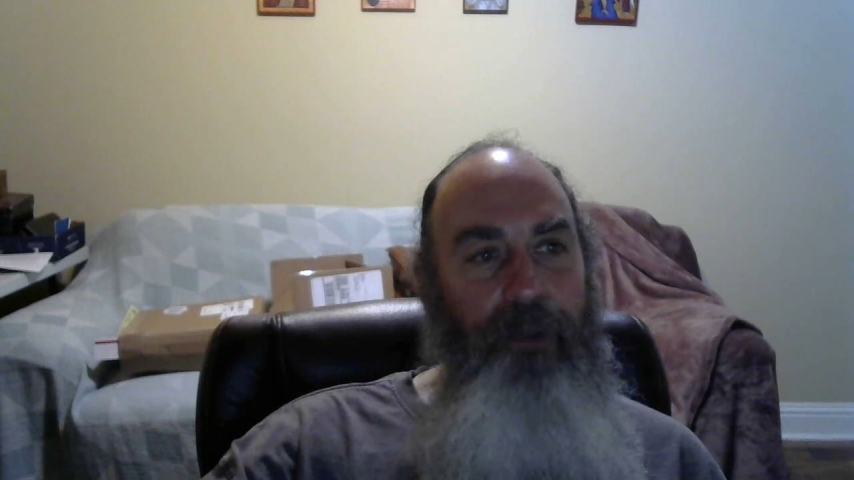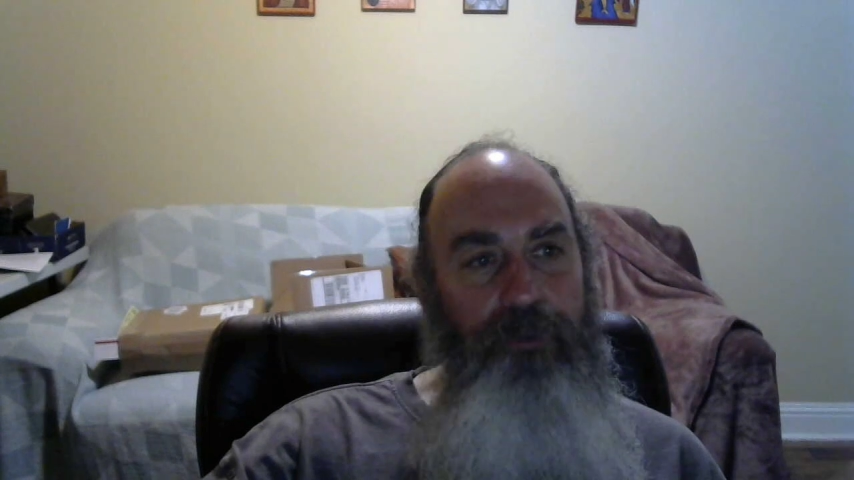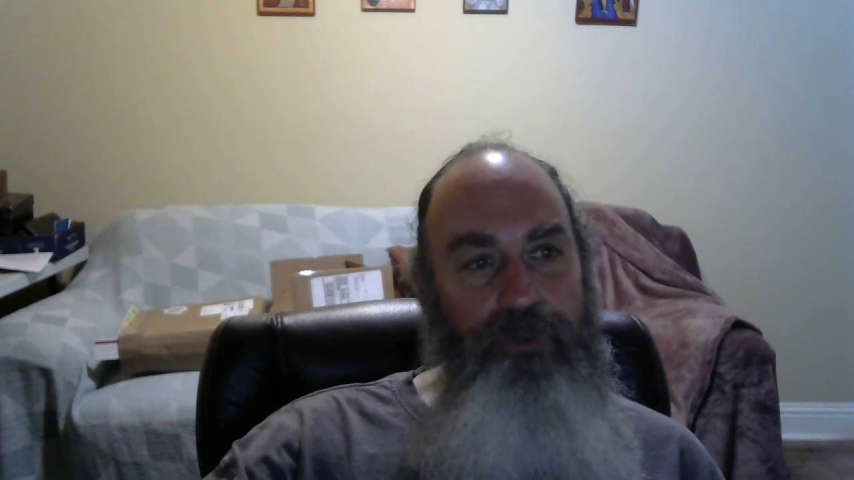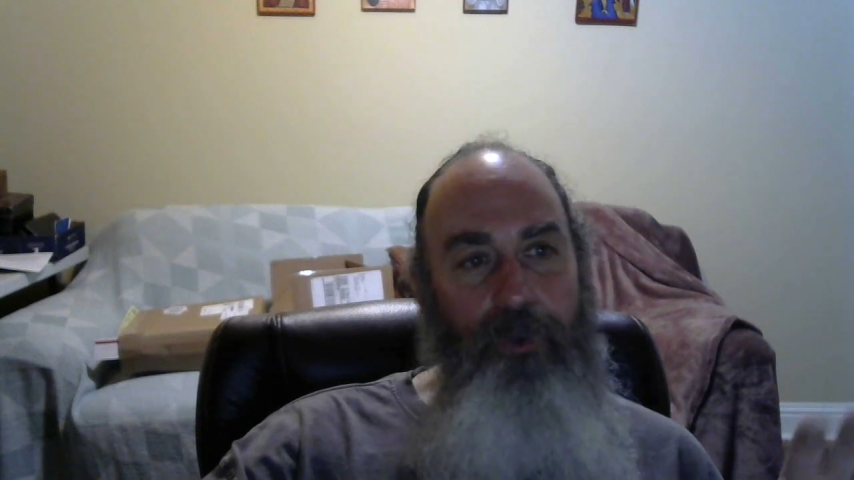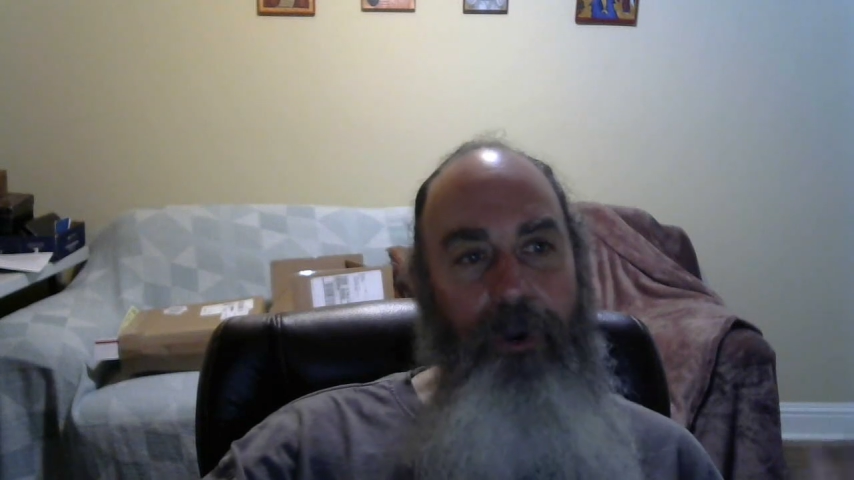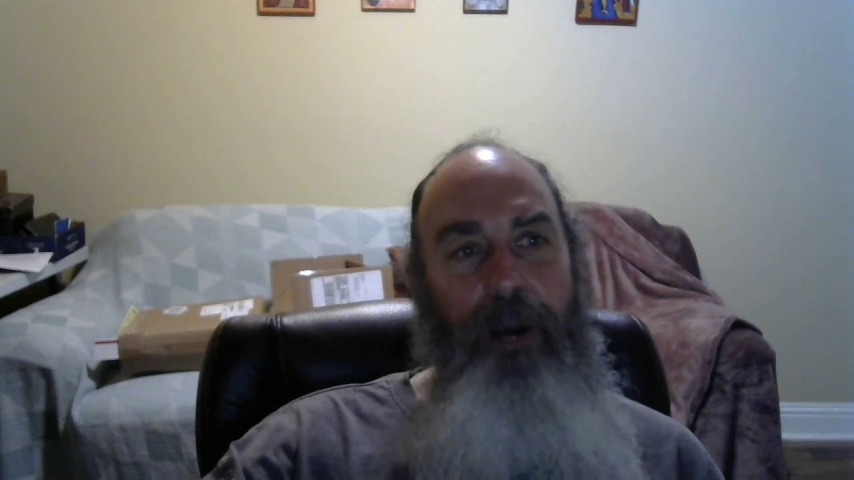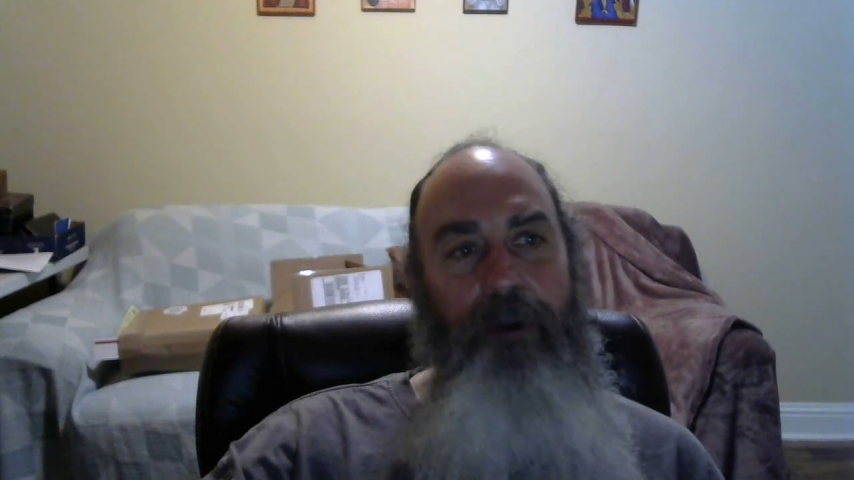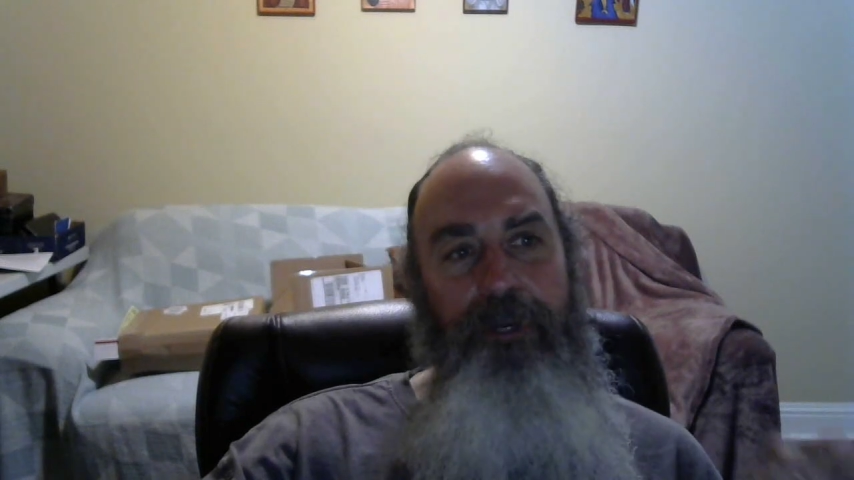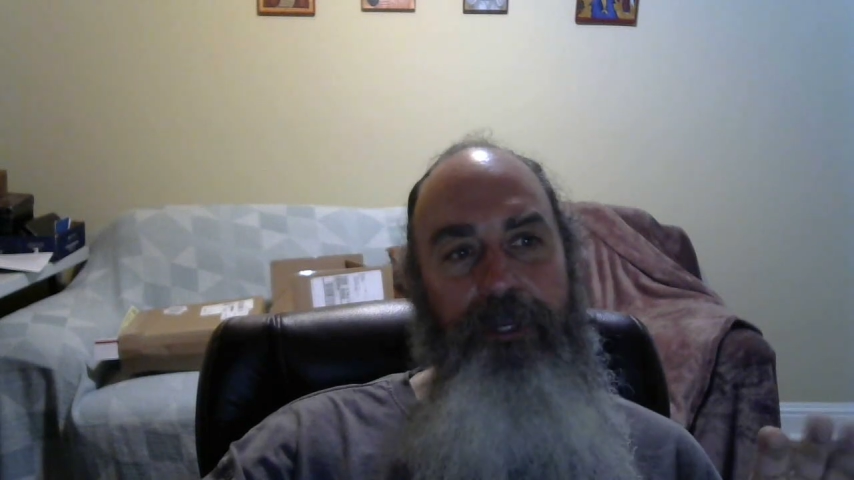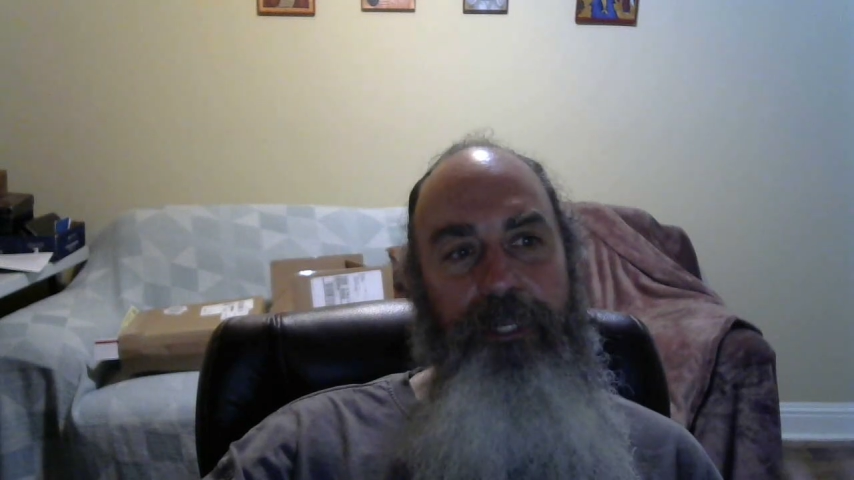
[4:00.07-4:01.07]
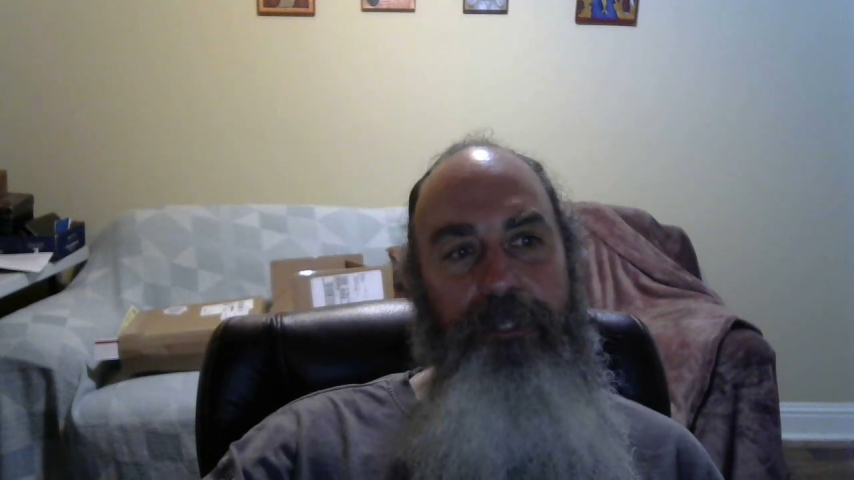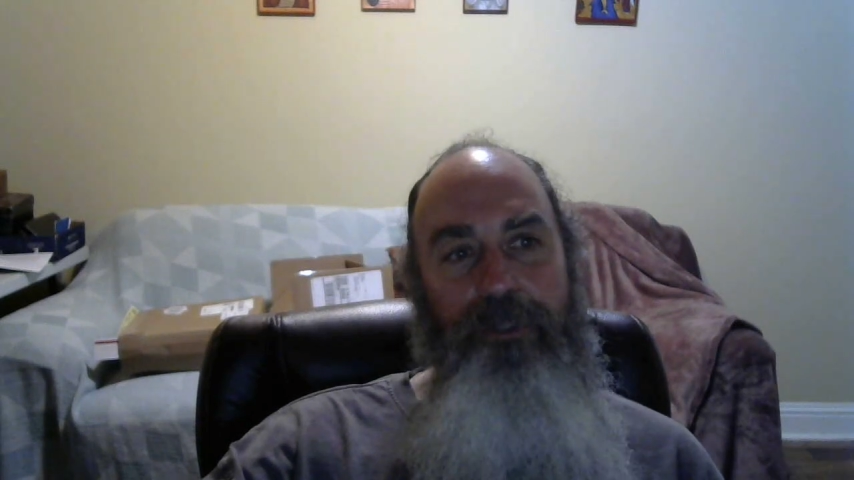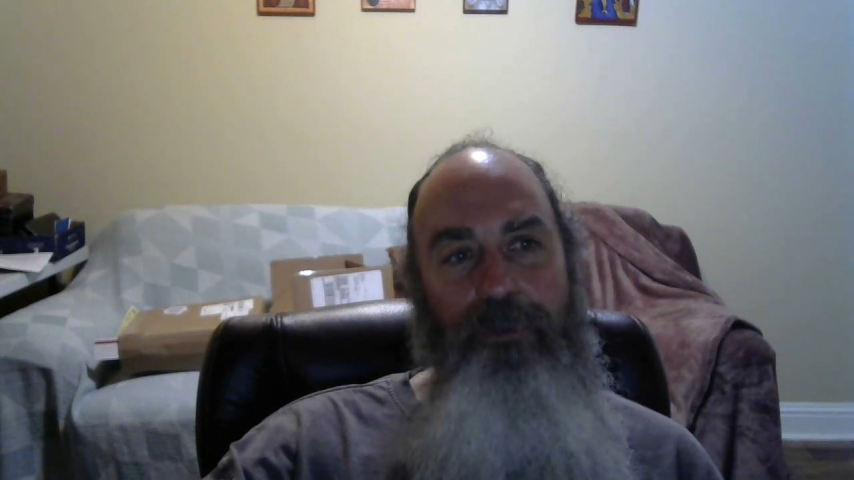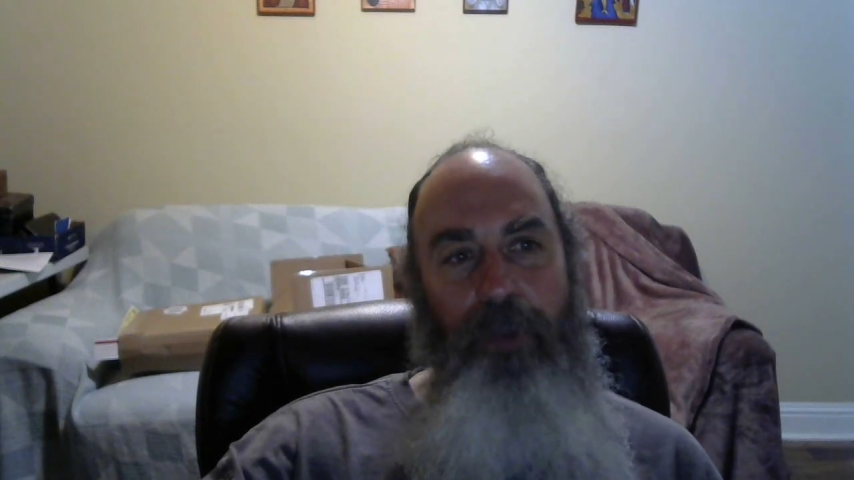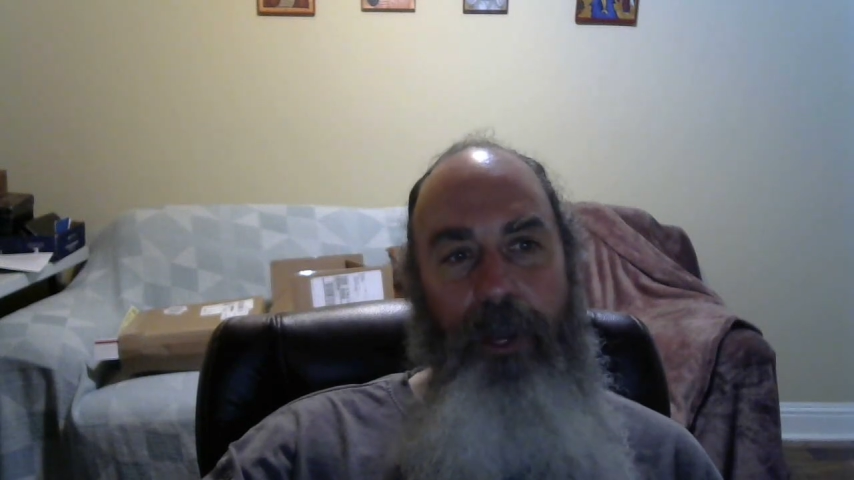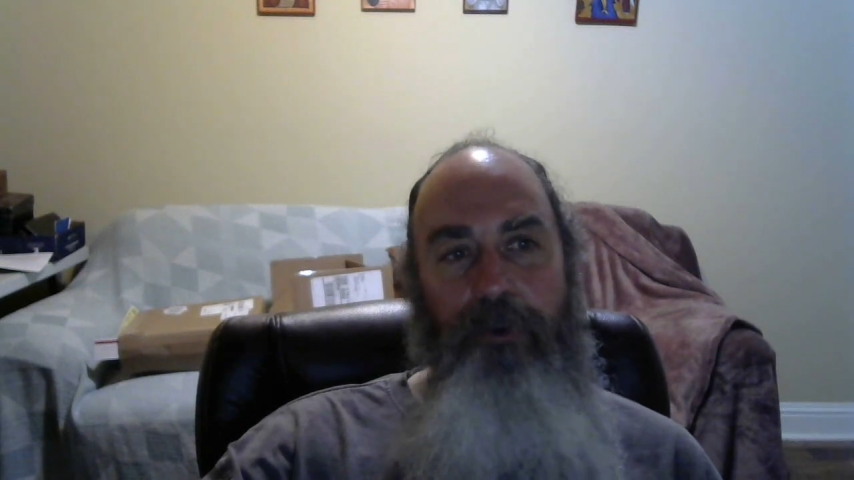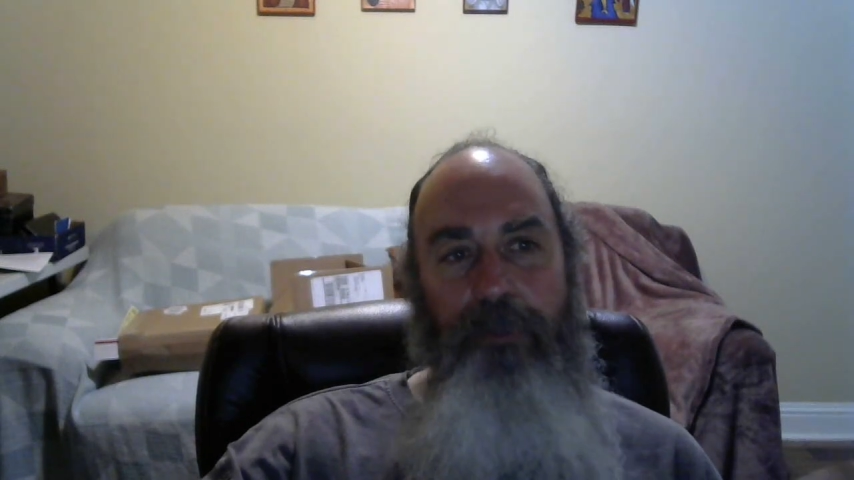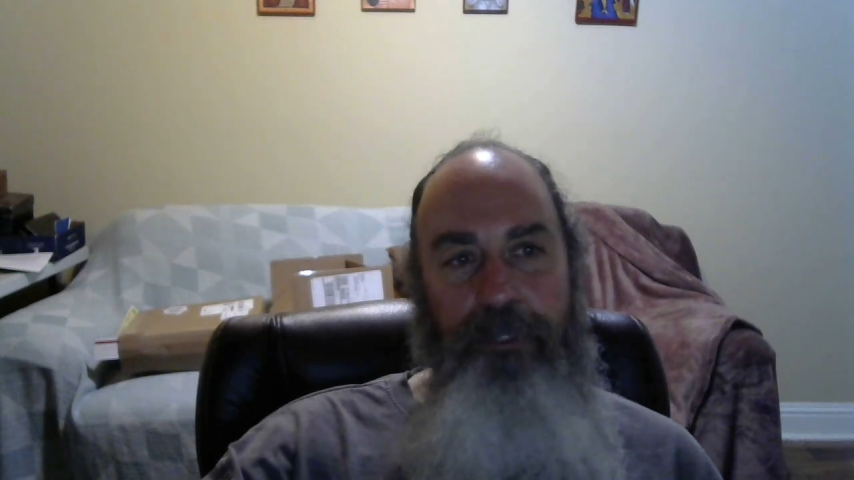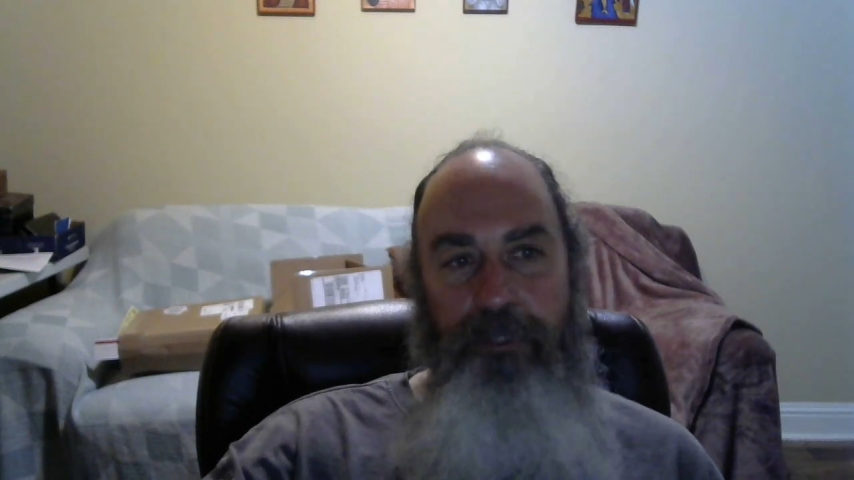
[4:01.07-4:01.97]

who is required to attend school under this